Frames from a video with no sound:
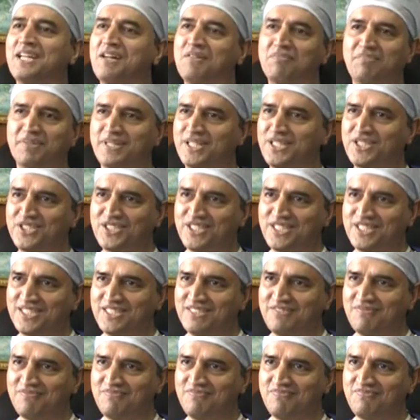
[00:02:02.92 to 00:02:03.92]
operation.
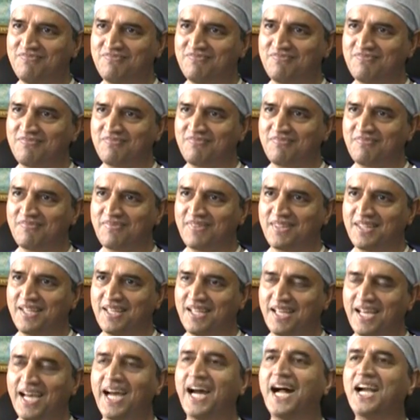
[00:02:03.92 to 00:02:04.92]

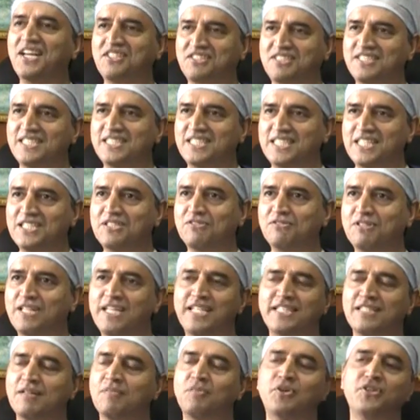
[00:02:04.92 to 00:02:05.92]
Heart surgery today
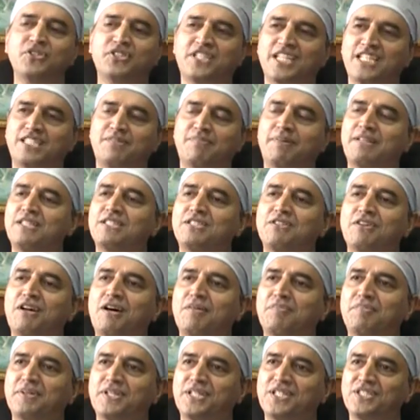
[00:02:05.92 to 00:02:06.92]
is the most expensive
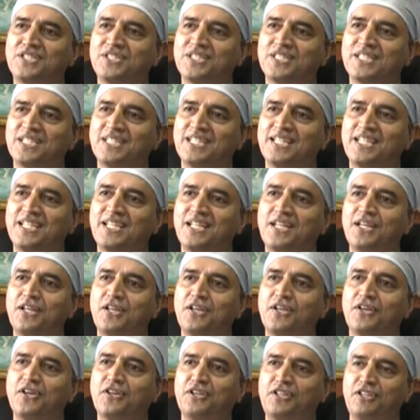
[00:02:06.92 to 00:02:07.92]
operation.
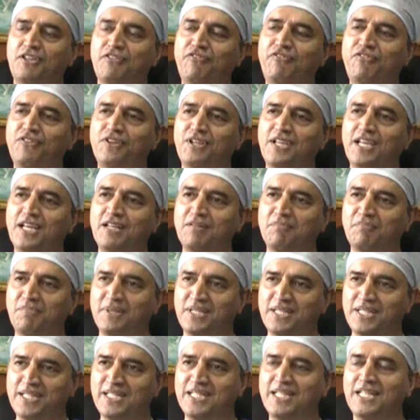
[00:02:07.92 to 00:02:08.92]
If you can
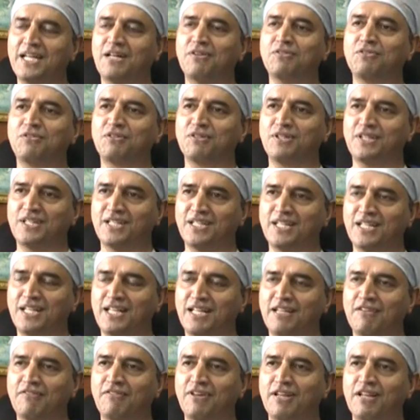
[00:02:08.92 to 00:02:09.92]
bring it down to the
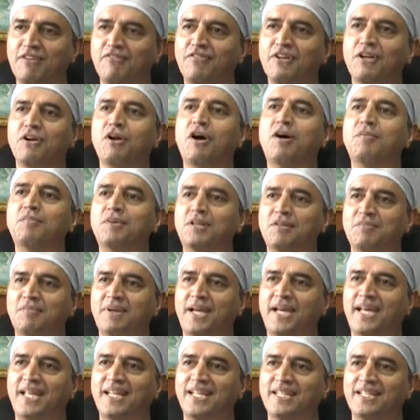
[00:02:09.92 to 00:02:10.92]
level of a common
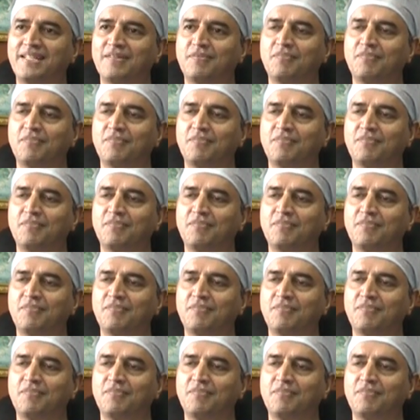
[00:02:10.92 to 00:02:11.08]
man,